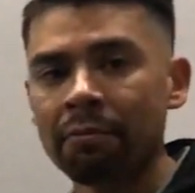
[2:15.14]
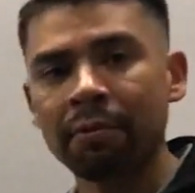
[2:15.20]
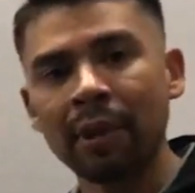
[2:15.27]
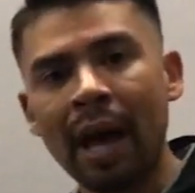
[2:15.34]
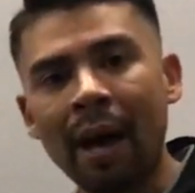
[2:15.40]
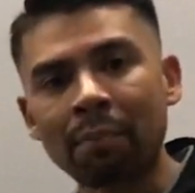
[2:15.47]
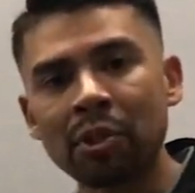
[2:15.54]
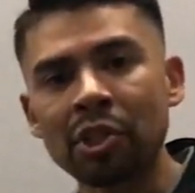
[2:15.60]

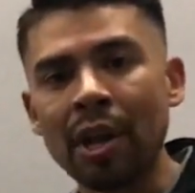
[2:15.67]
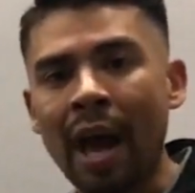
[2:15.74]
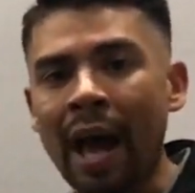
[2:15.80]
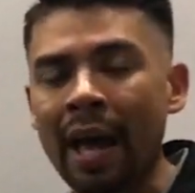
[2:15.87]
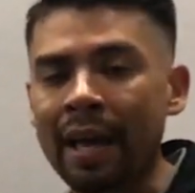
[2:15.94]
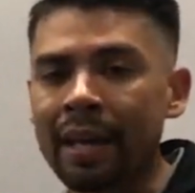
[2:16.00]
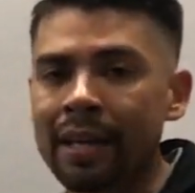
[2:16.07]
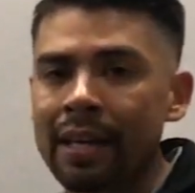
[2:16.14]
flop
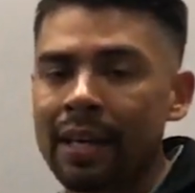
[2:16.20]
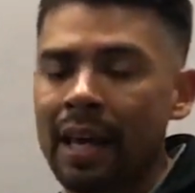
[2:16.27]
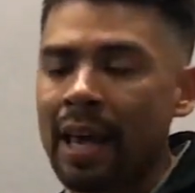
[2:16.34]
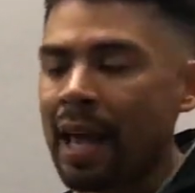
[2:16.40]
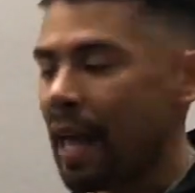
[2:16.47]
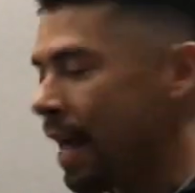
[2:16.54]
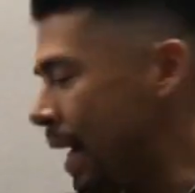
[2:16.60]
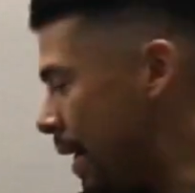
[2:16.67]
shot,
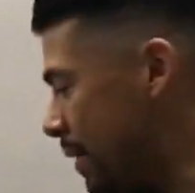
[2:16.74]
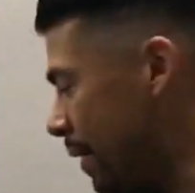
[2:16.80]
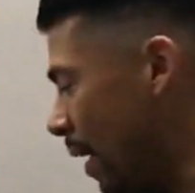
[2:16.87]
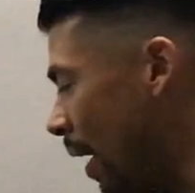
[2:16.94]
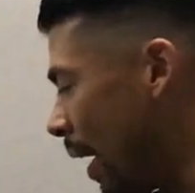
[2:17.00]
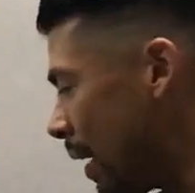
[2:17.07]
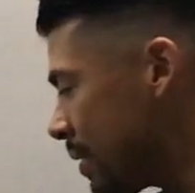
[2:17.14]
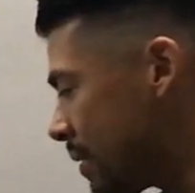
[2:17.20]
and the
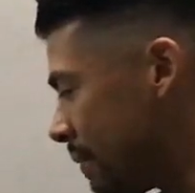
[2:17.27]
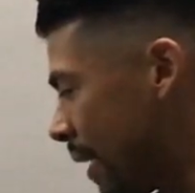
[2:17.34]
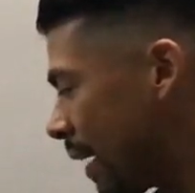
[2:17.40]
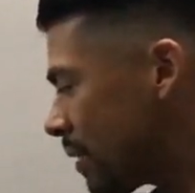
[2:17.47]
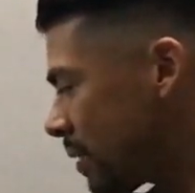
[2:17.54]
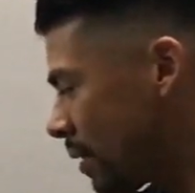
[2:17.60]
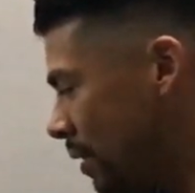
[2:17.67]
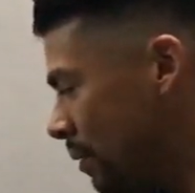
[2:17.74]
odds of
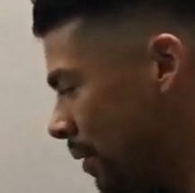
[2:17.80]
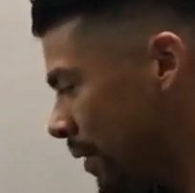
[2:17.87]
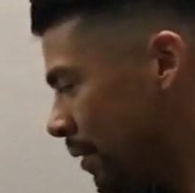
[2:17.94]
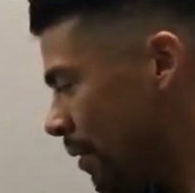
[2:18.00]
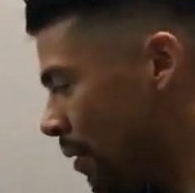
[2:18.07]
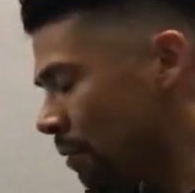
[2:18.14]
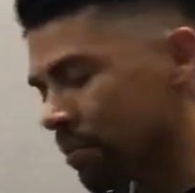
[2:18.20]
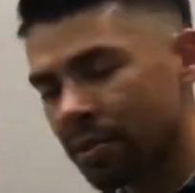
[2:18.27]
executing
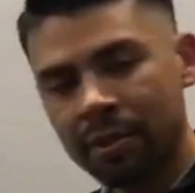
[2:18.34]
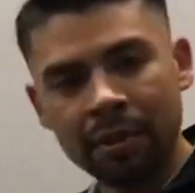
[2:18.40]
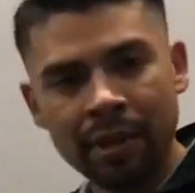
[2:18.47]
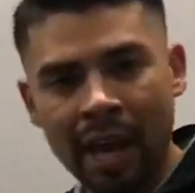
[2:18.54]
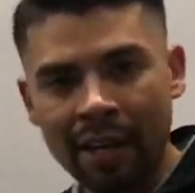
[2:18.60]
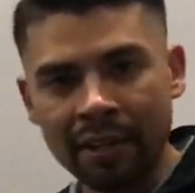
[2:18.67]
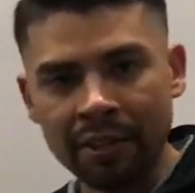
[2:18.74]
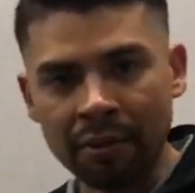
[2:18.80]
those, they're
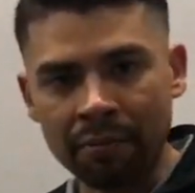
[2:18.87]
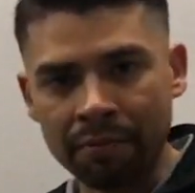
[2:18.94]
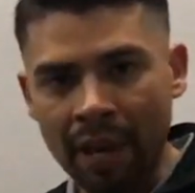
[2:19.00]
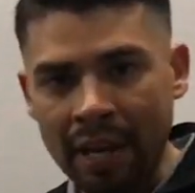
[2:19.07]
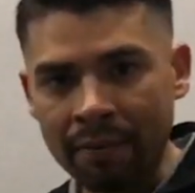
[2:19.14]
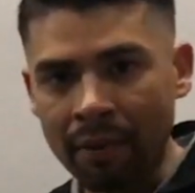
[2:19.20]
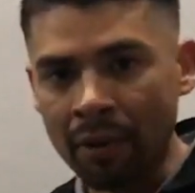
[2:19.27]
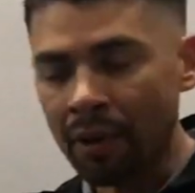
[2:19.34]
not in your
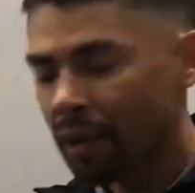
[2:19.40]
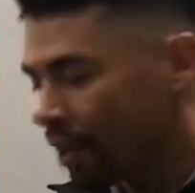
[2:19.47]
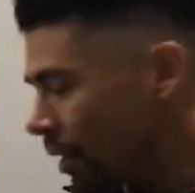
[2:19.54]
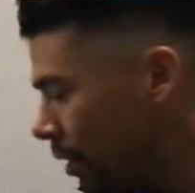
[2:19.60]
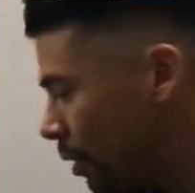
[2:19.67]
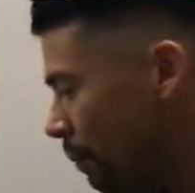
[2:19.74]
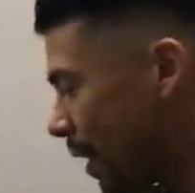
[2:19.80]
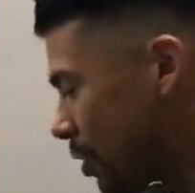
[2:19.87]
favor.
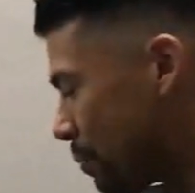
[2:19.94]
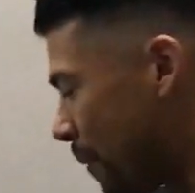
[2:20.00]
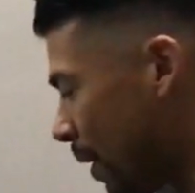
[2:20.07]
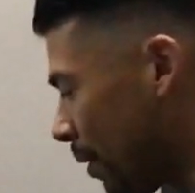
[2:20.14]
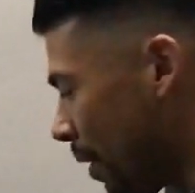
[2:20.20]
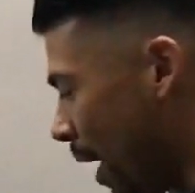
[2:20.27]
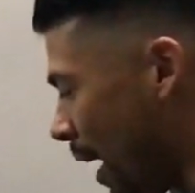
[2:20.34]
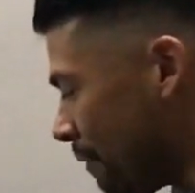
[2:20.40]
You're much
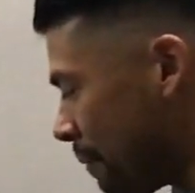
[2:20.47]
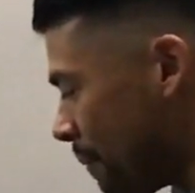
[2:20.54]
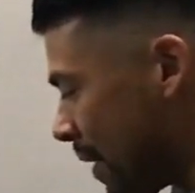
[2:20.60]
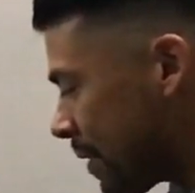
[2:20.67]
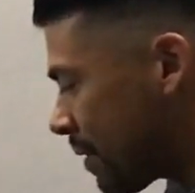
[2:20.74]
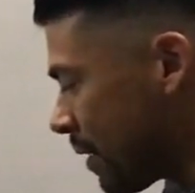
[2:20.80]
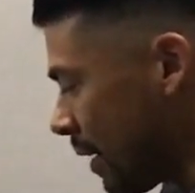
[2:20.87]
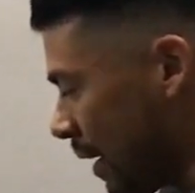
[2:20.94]
better off
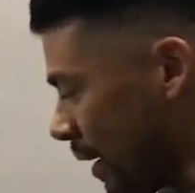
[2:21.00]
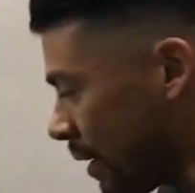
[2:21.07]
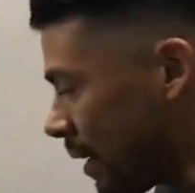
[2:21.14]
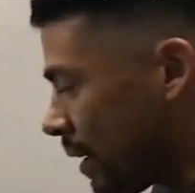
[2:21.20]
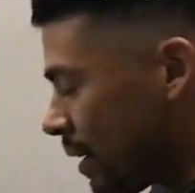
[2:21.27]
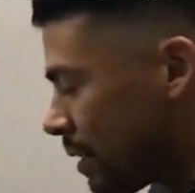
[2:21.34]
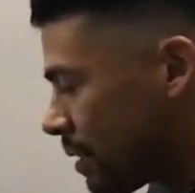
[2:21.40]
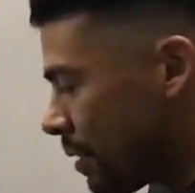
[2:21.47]
missing
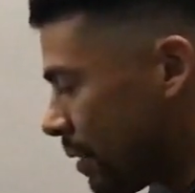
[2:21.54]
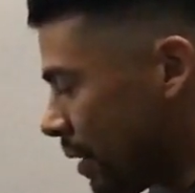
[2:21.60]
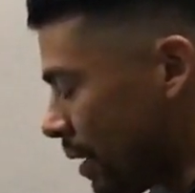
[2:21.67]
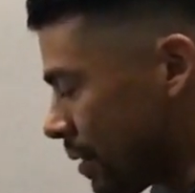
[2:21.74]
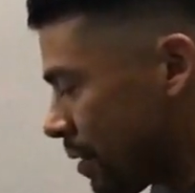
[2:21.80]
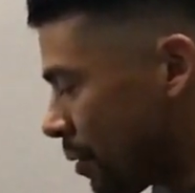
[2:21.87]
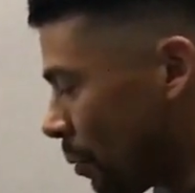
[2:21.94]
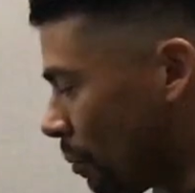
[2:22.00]
to
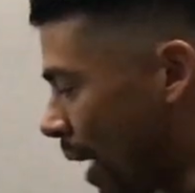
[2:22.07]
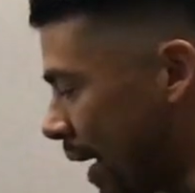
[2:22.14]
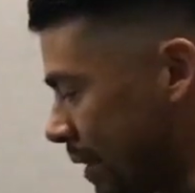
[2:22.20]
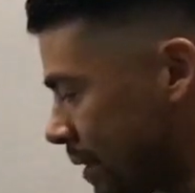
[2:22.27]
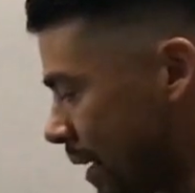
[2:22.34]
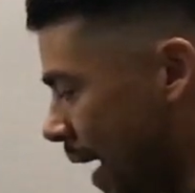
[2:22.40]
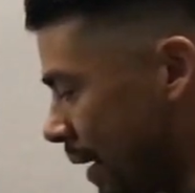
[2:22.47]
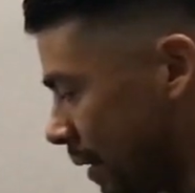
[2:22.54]
the
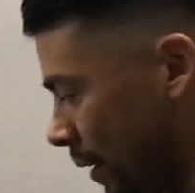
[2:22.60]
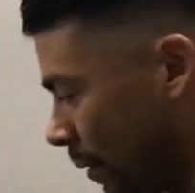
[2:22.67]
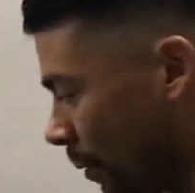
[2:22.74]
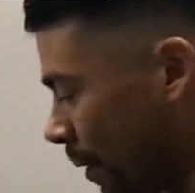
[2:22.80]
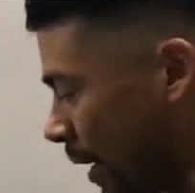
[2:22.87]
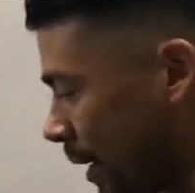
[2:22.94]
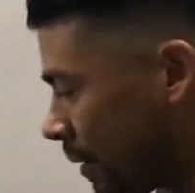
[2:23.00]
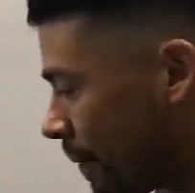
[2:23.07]
right side of the
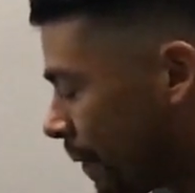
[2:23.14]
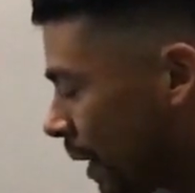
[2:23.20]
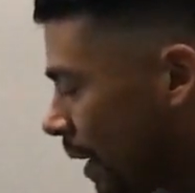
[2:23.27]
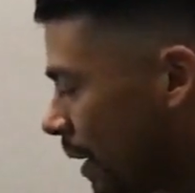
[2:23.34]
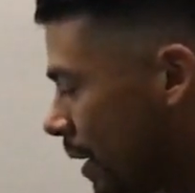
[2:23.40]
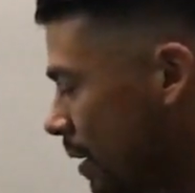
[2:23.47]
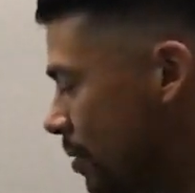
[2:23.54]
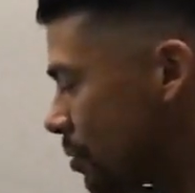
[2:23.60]
green.
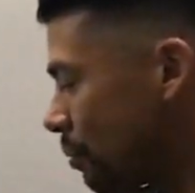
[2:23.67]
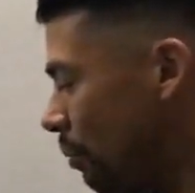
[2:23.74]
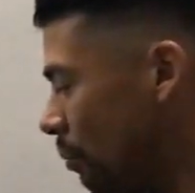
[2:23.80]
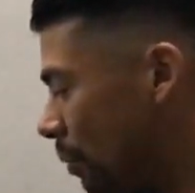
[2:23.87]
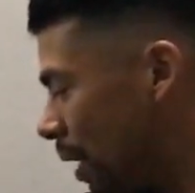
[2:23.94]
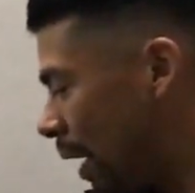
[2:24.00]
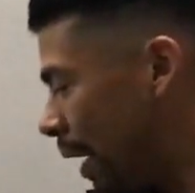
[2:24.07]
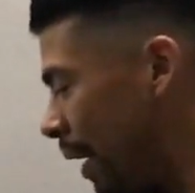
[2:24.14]
And
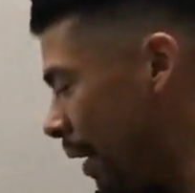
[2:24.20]
so